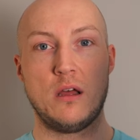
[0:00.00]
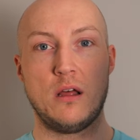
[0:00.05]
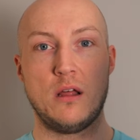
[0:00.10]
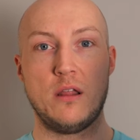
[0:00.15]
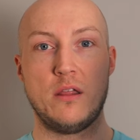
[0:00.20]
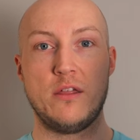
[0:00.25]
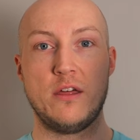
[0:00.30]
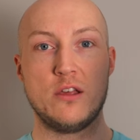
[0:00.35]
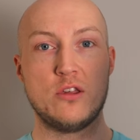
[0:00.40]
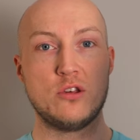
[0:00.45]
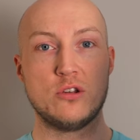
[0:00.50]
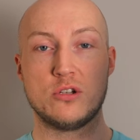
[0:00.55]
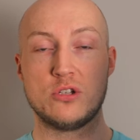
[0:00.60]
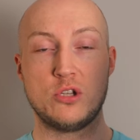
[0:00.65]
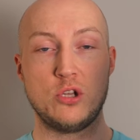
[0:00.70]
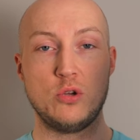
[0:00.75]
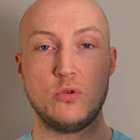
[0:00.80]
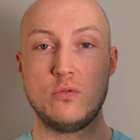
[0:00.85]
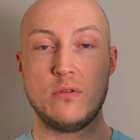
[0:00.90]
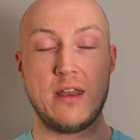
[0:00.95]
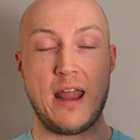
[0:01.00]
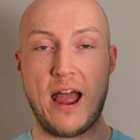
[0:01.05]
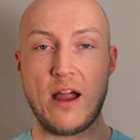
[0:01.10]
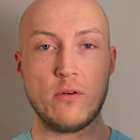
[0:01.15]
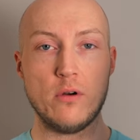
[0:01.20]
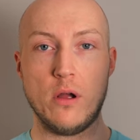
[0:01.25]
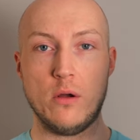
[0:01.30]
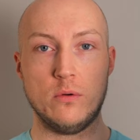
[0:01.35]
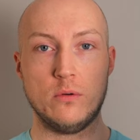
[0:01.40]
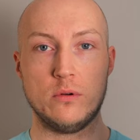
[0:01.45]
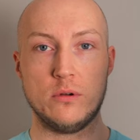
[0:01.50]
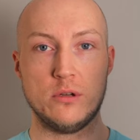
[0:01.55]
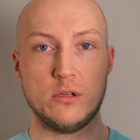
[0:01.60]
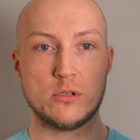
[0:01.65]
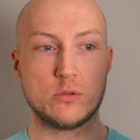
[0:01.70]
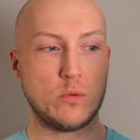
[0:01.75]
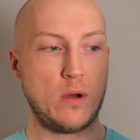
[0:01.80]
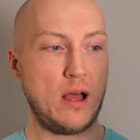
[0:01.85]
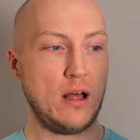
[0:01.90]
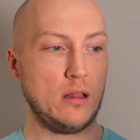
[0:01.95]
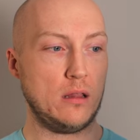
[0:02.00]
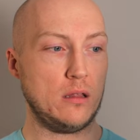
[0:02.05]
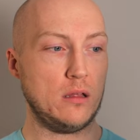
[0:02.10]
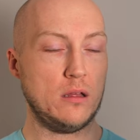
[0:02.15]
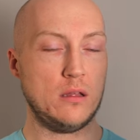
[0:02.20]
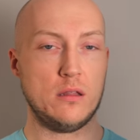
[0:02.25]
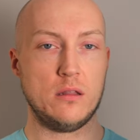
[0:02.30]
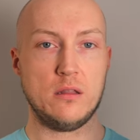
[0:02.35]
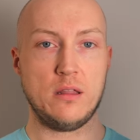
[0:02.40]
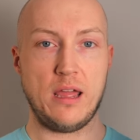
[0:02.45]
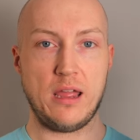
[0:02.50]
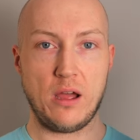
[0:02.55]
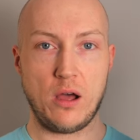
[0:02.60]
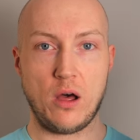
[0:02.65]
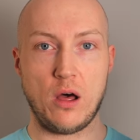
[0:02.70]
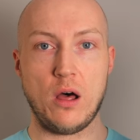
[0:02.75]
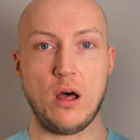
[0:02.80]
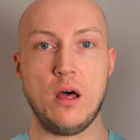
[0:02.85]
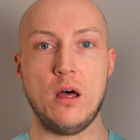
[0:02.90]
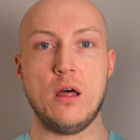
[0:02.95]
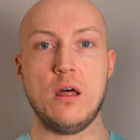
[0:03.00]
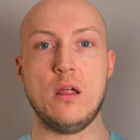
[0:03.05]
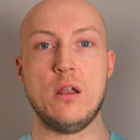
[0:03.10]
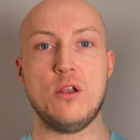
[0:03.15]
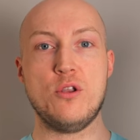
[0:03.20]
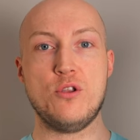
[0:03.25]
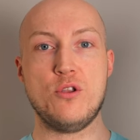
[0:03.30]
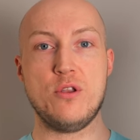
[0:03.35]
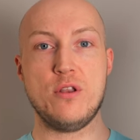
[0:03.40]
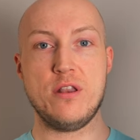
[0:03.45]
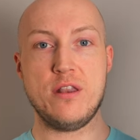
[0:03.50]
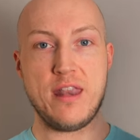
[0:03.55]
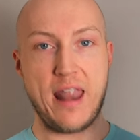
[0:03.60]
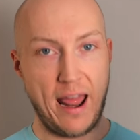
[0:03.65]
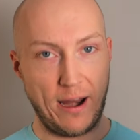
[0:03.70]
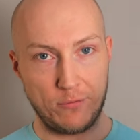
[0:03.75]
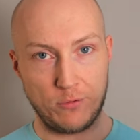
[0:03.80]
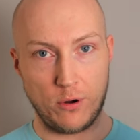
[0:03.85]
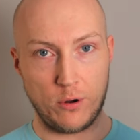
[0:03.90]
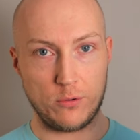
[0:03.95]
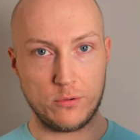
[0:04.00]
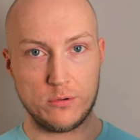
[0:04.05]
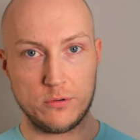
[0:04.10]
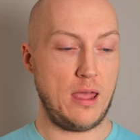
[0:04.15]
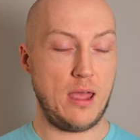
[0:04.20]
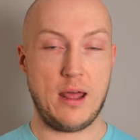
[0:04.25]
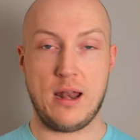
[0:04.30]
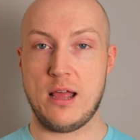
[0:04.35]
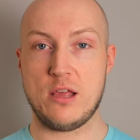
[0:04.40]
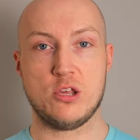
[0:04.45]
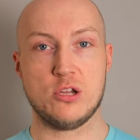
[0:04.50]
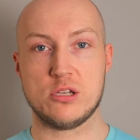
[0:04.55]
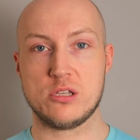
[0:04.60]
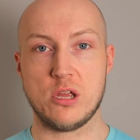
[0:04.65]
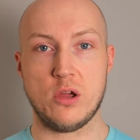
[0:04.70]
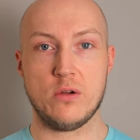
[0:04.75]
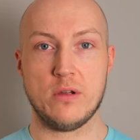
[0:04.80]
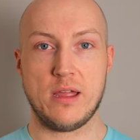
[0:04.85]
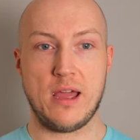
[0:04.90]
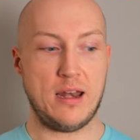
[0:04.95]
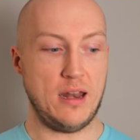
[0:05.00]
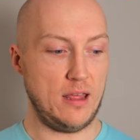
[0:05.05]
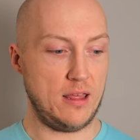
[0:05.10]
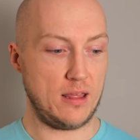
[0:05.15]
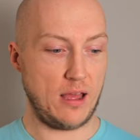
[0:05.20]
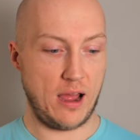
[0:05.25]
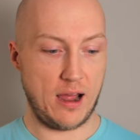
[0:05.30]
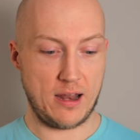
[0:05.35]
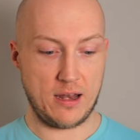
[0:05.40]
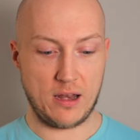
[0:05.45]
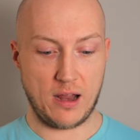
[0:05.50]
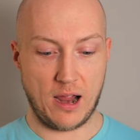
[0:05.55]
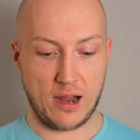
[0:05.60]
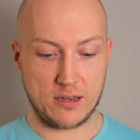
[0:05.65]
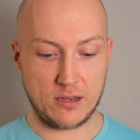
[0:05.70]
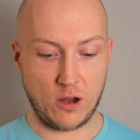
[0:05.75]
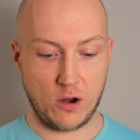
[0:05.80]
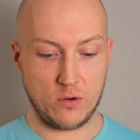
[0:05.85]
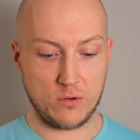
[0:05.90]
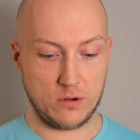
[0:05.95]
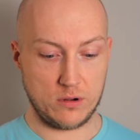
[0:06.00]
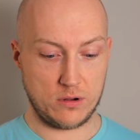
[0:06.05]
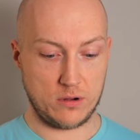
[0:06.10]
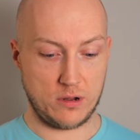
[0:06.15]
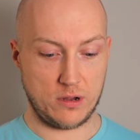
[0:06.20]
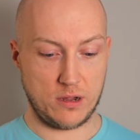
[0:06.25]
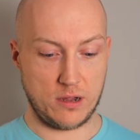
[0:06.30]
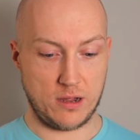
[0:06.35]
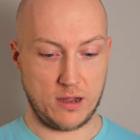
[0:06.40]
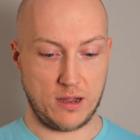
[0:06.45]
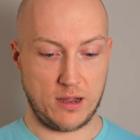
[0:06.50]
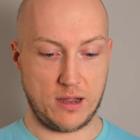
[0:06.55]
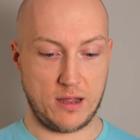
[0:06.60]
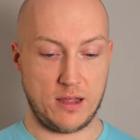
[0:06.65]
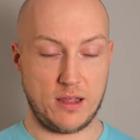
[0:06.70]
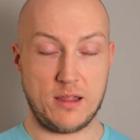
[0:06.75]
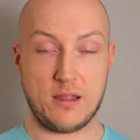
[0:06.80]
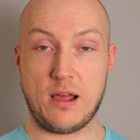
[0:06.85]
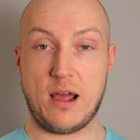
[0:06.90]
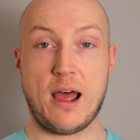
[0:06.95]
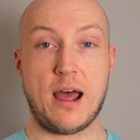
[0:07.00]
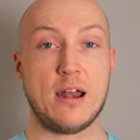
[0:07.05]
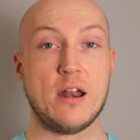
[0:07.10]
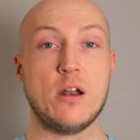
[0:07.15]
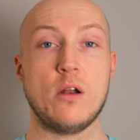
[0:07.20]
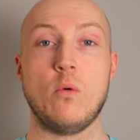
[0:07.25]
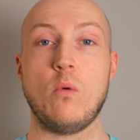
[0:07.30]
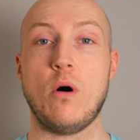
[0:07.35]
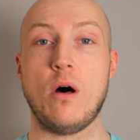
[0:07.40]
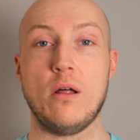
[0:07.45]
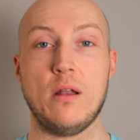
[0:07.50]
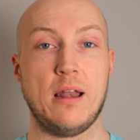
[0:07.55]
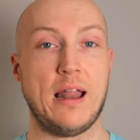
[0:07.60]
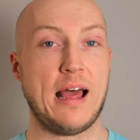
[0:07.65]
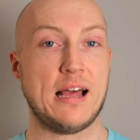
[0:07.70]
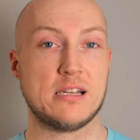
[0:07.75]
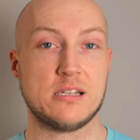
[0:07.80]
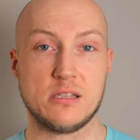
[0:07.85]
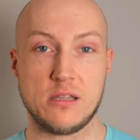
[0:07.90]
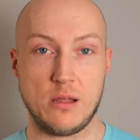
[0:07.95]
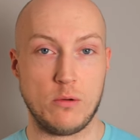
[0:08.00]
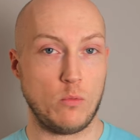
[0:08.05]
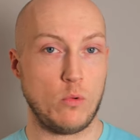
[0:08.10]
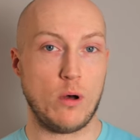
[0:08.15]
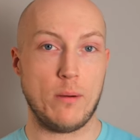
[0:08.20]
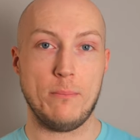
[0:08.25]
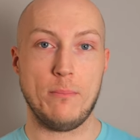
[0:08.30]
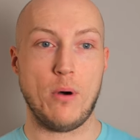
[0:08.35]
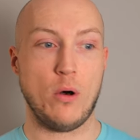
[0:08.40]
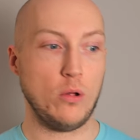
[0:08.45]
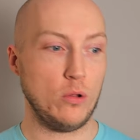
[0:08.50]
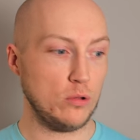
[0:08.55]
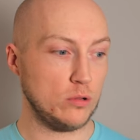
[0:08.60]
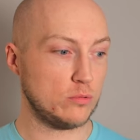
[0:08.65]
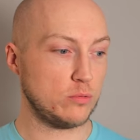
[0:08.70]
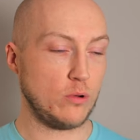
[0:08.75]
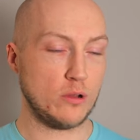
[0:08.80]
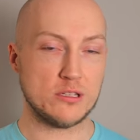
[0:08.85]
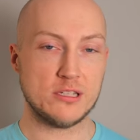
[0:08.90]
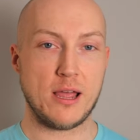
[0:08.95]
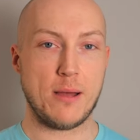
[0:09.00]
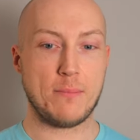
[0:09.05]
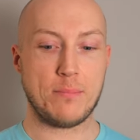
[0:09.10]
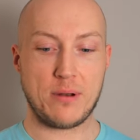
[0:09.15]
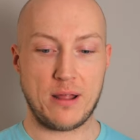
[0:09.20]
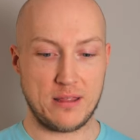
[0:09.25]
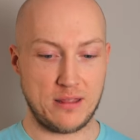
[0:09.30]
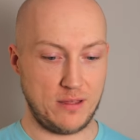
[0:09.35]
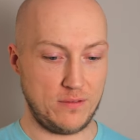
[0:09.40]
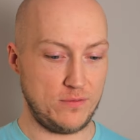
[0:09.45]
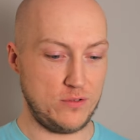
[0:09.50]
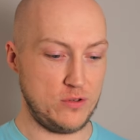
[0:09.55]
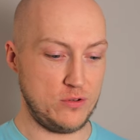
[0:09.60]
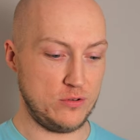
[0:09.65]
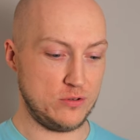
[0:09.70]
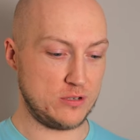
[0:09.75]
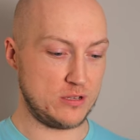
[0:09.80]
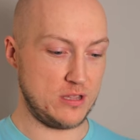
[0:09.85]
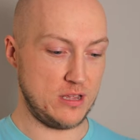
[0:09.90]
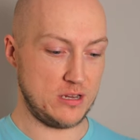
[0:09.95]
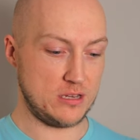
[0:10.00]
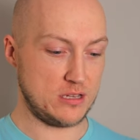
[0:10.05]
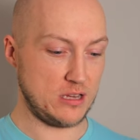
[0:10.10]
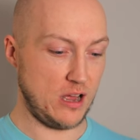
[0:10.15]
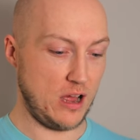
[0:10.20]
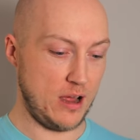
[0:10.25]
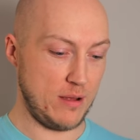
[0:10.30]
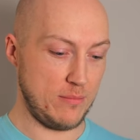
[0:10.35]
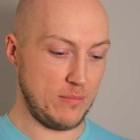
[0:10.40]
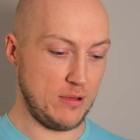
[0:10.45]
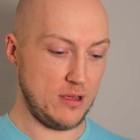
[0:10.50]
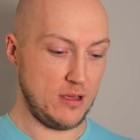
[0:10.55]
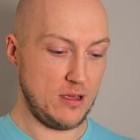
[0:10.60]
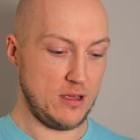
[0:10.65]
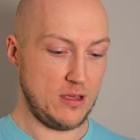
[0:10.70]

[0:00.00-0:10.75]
They're just too narrow as well. They are narrow. And I just don't get it. I don't know what mold, what template they've used this time,